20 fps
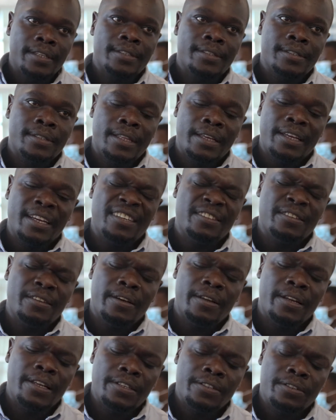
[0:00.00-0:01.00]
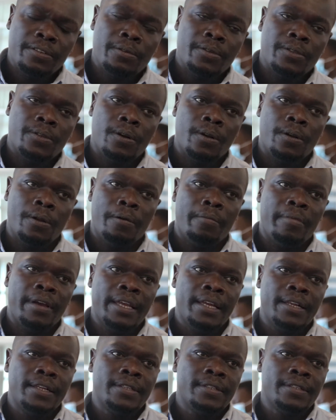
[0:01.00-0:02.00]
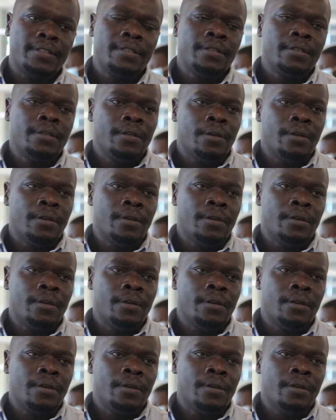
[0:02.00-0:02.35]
Yes, the organization was called Homa Hills